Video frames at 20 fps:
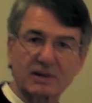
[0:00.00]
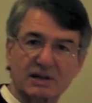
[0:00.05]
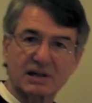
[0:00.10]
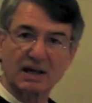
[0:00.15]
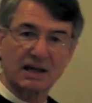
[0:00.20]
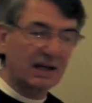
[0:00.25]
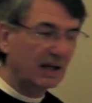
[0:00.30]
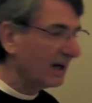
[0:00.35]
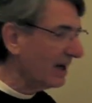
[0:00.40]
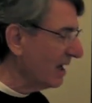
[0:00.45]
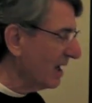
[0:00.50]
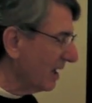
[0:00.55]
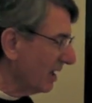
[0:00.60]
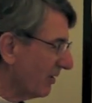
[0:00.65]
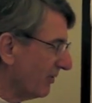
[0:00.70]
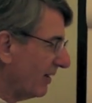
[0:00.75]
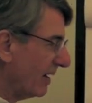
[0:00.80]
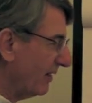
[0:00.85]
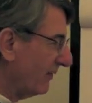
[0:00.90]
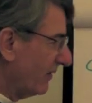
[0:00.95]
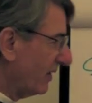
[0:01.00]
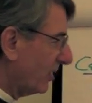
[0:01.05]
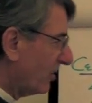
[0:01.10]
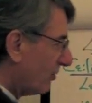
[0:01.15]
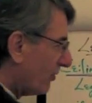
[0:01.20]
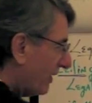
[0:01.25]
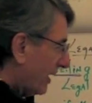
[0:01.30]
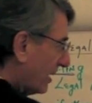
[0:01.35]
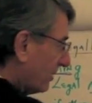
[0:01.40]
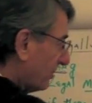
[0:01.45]
a ticket, you would have
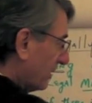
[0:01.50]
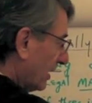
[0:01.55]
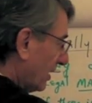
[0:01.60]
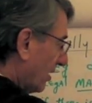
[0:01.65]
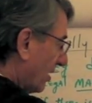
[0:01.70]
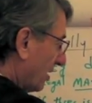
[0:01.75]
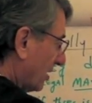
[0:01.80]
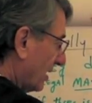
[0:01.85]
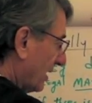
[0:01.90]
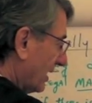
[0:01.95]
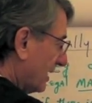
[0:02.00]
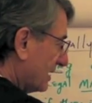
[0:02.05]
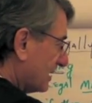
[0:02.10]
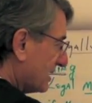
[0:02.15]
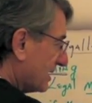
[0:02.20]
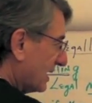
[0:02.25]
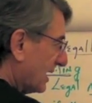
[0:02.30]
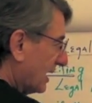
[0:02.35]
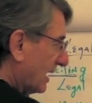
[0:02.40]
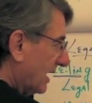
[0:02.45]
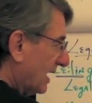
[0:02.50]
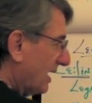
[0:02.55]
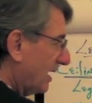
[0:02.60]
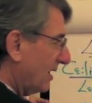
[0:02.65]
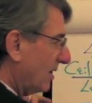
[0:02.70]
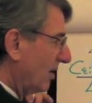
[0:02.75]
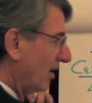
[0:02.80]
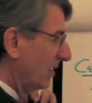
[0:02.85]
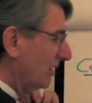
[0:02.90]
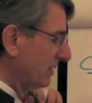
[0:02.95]
incredibly long lines to get
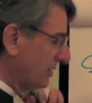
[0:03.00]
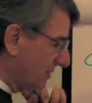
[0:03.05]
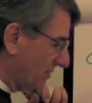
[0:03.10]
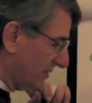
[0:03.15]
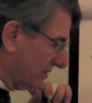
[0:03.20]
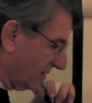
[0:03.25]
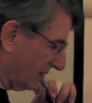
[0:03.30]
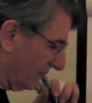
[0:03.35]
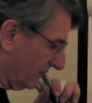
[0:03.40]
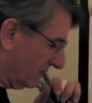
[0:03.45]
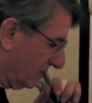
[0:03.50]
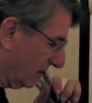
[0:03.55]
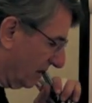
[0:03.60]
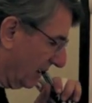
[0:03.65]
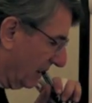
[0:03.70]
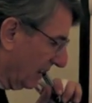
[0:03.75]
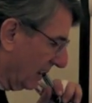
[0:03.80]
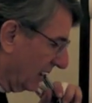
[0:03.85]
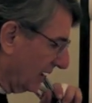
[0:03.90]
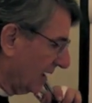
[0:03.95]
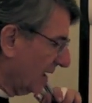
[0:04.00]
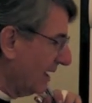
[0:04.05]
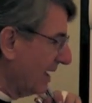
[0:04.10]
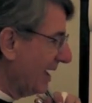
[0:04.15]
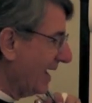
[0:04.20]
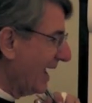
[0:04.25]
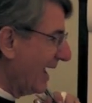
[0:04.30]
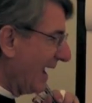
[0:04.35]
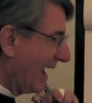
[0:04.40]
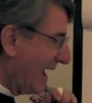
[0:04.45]
in, all sorts of cheating,
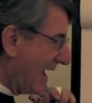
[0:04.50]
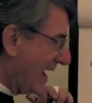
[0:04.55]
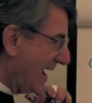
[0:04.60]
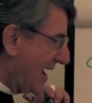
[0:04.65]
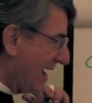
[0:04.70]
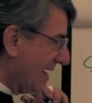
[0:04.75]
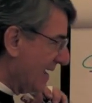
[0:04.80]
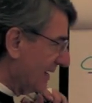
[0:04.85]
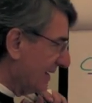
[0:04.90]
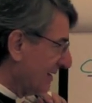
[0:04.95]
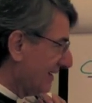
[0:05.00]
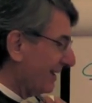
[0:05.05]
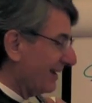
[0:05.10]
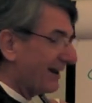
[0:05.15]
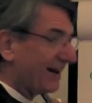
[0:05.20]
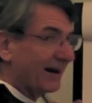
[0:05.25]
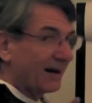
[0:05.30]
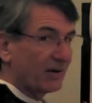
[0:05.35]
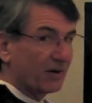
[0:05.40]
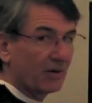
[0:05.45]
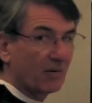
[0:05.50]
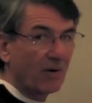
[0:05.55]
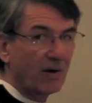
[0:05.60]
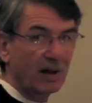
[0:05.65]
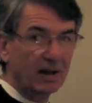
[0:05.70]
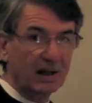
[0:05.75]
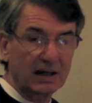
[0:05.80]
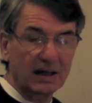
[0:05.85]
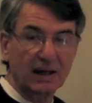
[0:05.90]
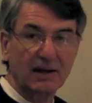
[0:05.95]
and the
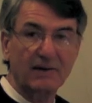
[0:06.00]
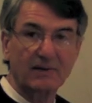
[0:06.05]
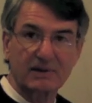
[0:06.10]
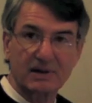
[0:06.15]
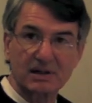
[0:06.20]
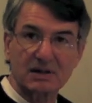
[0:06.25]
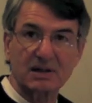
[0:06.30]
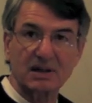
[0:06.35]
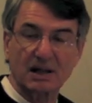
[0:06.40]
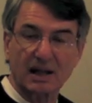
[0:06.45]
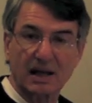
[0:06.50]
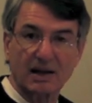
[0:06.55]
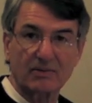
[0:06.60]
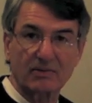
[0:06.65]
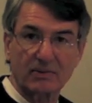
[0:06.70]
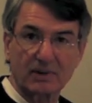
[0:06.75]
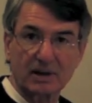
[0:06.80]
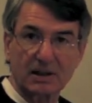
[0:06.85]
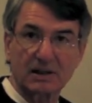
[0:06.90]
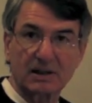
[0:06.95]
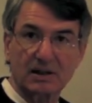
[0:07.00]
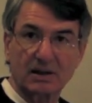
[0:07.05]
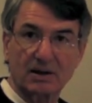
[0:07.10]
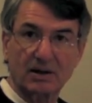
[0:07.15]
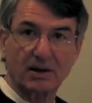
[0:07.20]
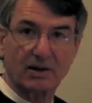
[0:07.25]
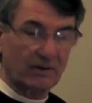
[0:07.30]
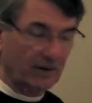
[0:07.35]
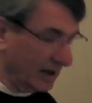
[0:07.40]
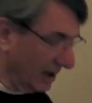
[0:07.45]
quality of Disneyland would
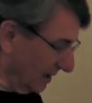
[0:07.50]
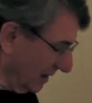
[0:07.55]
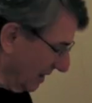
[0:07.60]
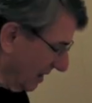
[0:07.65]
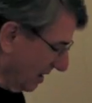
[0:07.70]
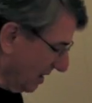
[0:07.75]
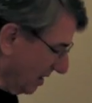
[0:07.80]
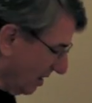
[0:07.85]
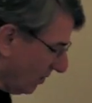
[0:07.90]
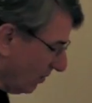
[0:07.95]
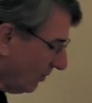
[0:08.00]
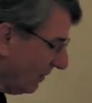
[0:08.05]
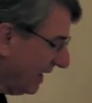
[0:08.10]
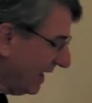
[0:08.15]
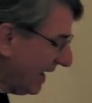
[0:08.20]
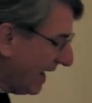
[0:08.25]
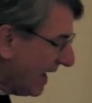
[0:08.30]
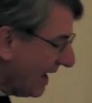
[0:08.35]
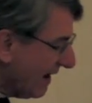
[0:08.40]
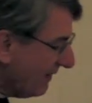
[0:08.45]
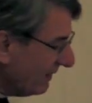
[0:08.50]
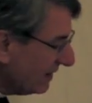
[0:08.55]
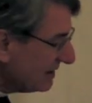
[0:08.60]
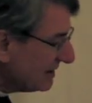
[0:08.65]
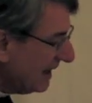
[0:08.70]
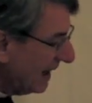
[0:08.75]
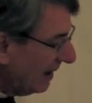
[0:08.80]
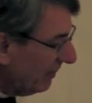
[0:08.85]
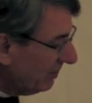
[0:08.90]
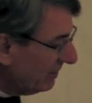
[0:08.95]
deteriorate. We have
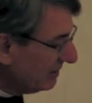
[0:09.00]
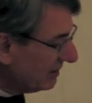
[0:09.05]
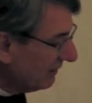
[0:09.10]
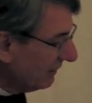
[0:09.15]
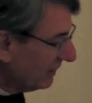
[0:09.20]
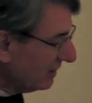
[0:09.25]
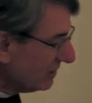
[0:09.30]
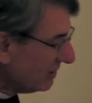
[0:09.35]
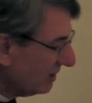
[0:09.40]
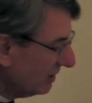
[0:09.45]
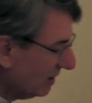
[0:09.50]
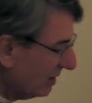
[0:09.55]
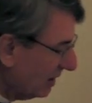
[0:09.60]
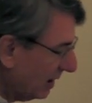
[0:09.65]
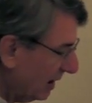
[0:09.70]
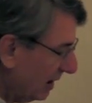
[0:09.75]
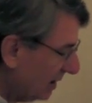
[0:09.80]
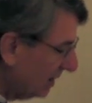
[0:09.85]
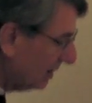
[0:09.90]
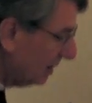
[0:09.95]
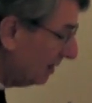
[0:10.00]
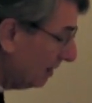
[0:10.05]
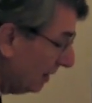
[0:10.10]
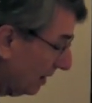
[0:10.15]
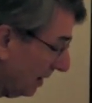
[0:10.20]
examples of this in